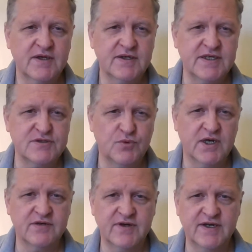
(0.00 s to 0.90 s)
Each
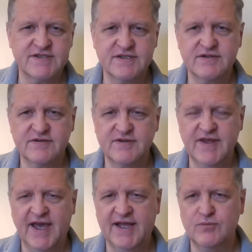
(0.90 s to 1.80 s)
one of us
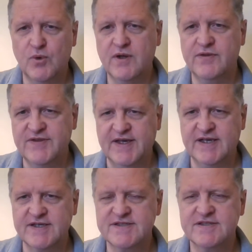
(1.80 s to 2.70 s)
than one
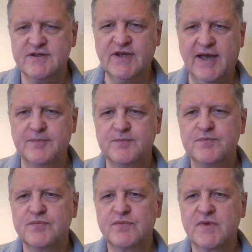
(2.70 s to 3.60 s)
thinks. Okay.
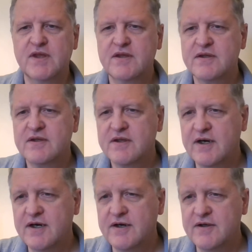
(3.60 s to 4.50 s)

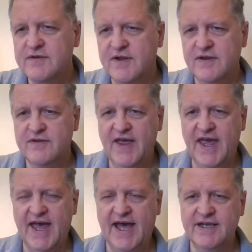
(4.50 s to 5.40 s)

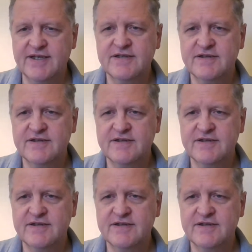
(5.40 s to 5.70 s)
That